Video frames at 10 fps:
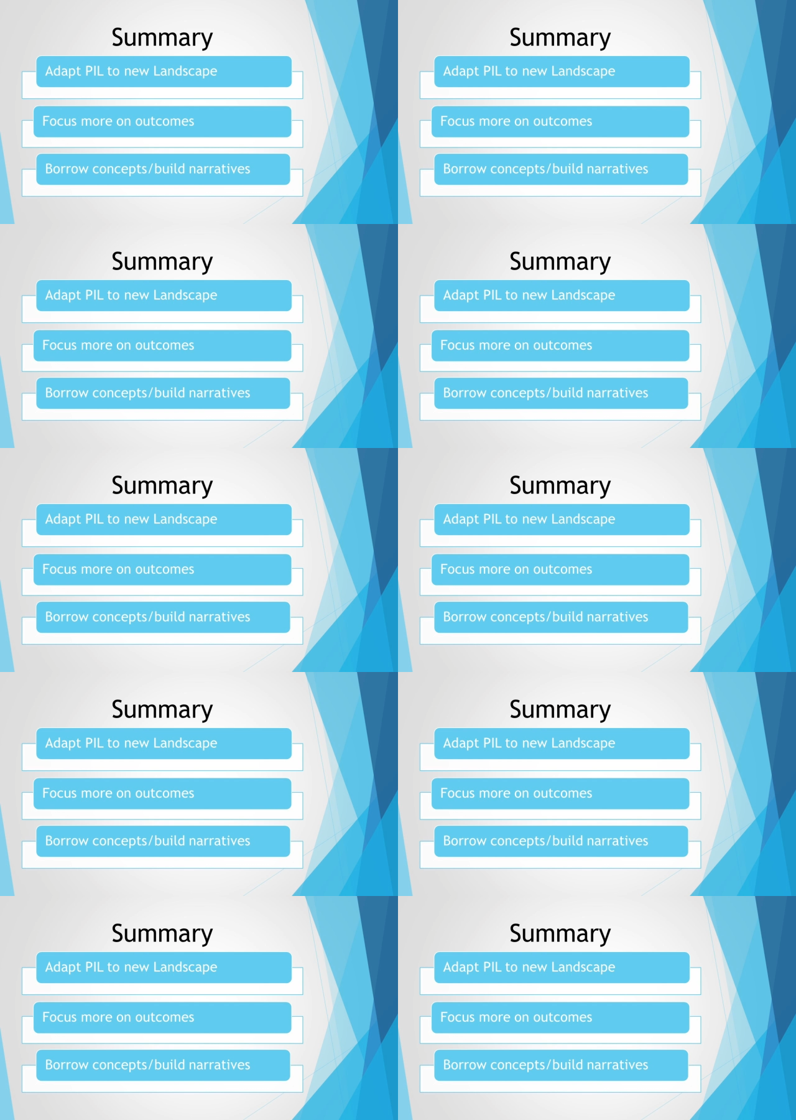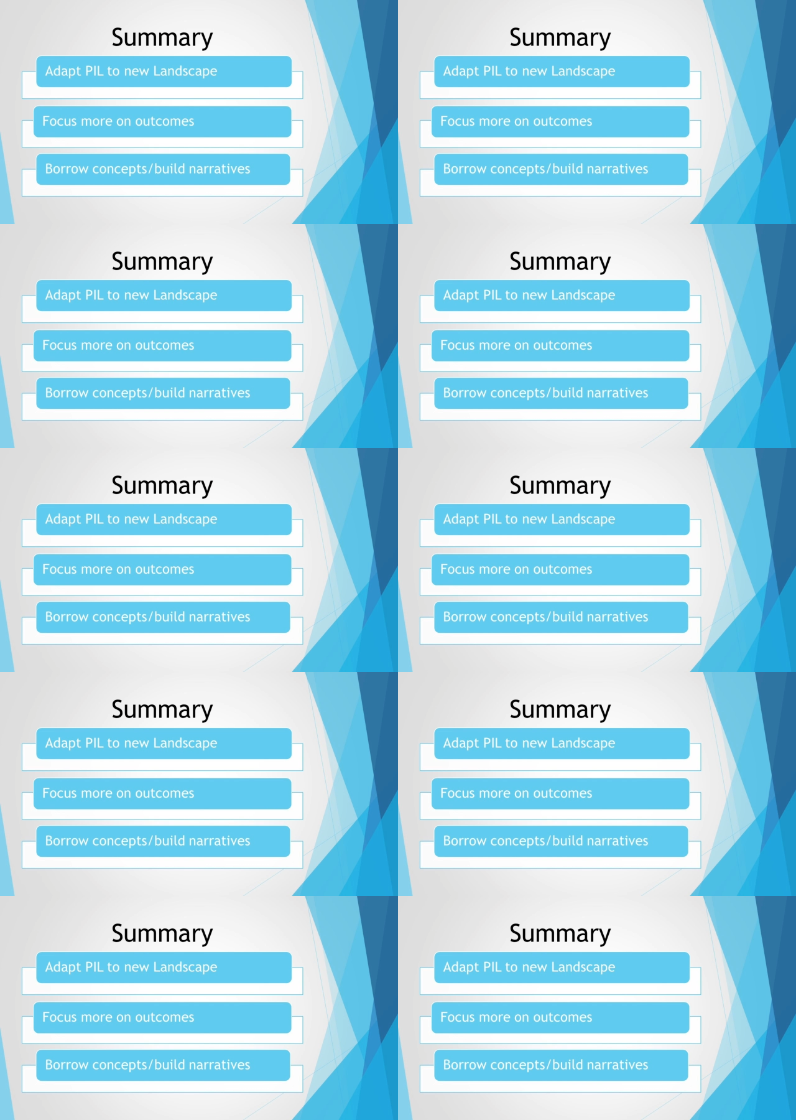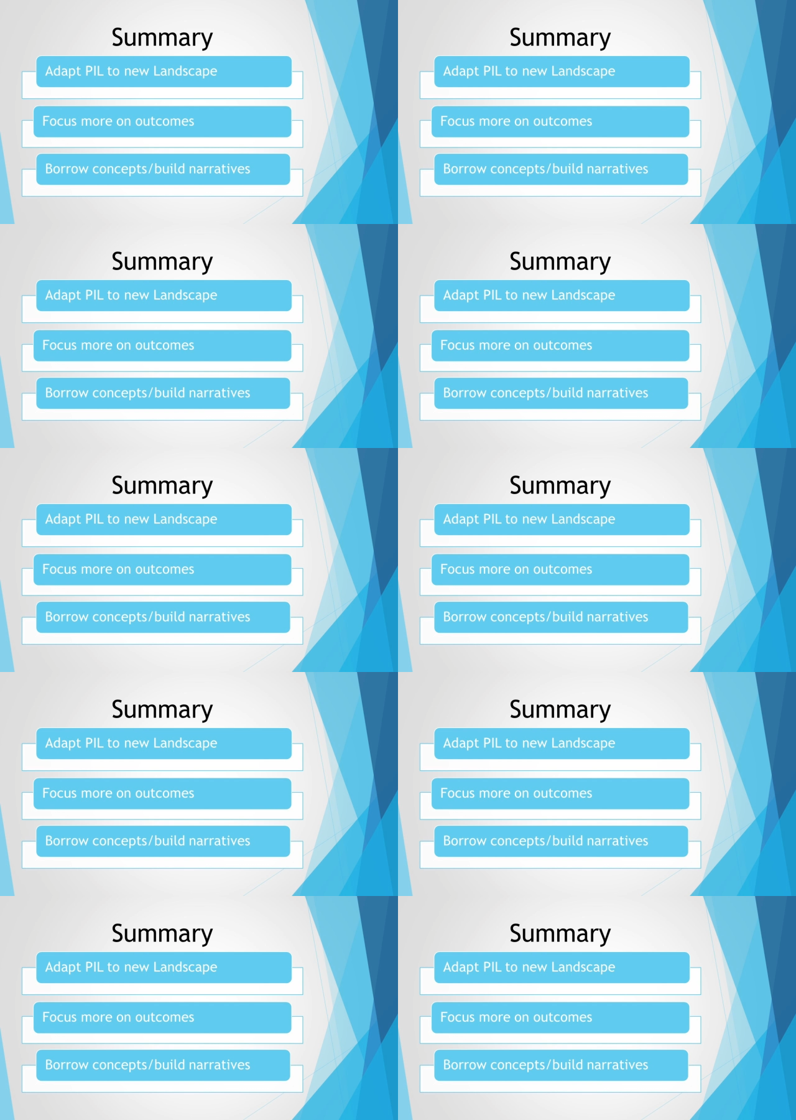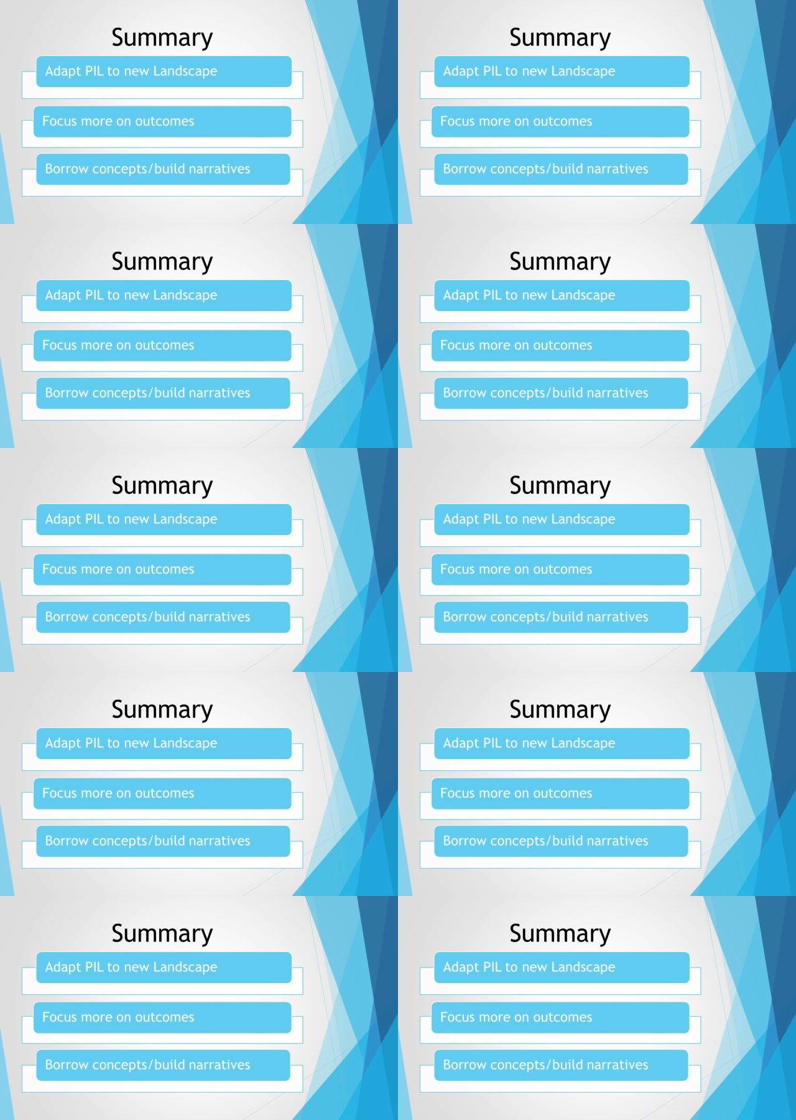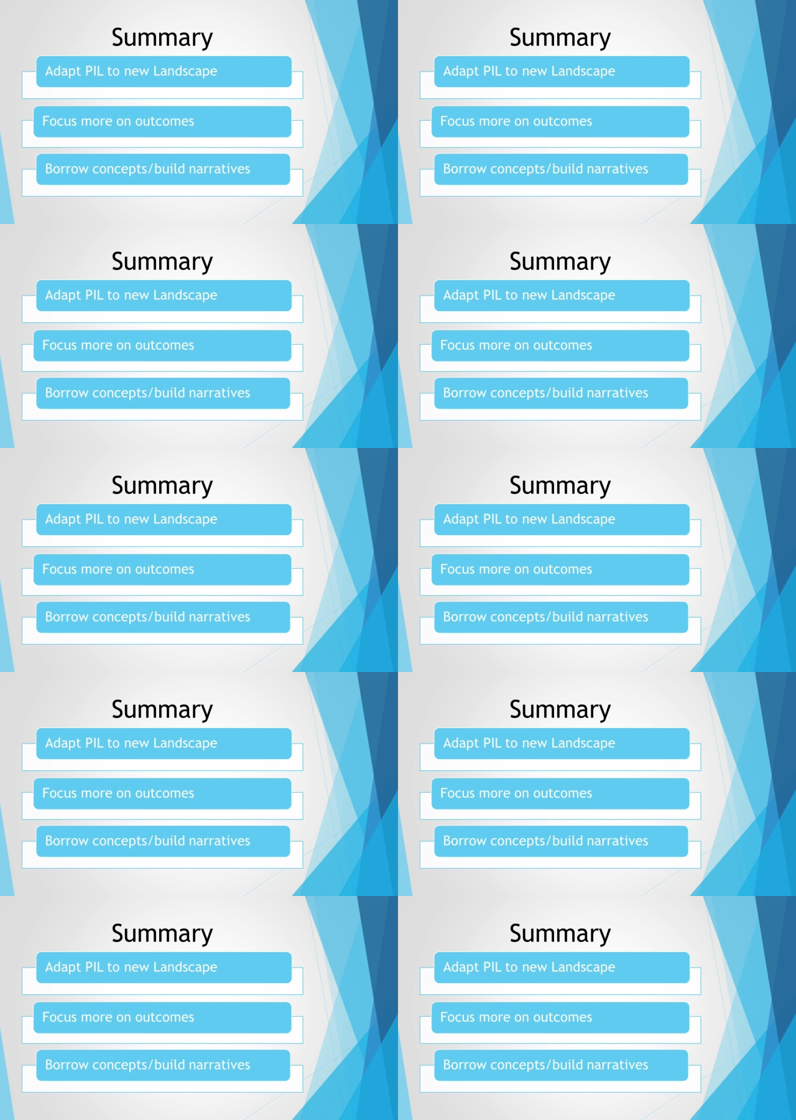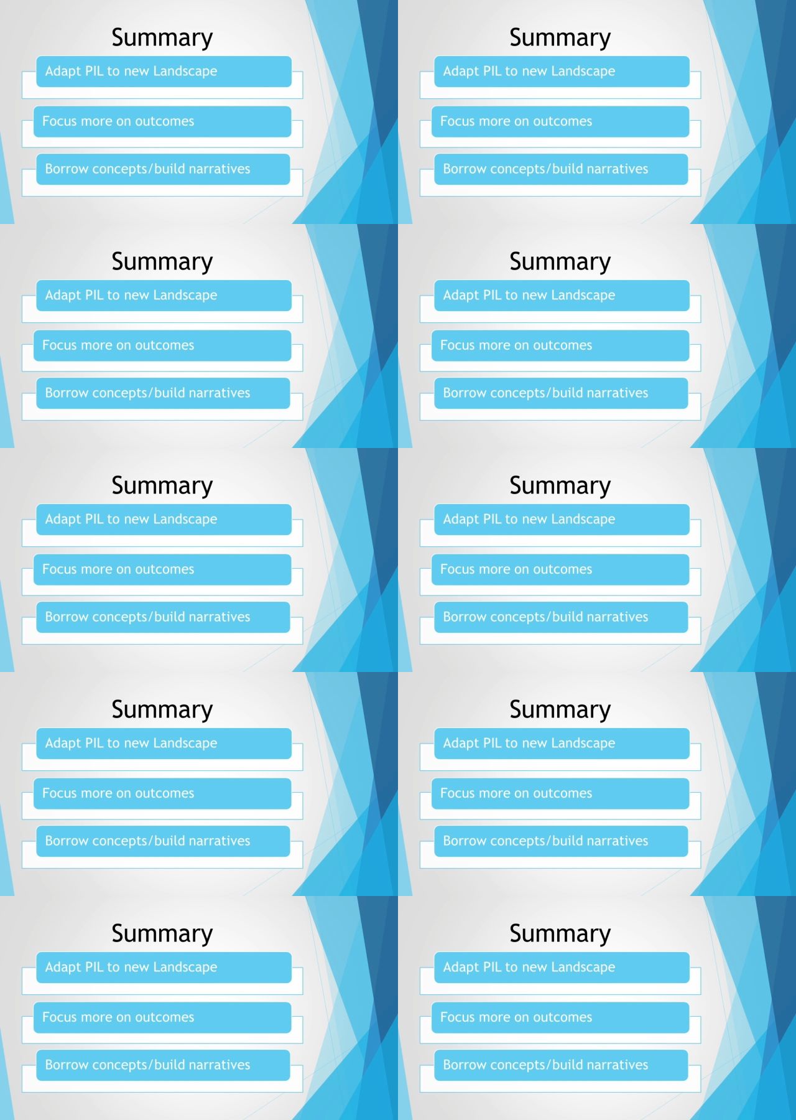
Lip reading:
No face is visible, so there are no lips to read.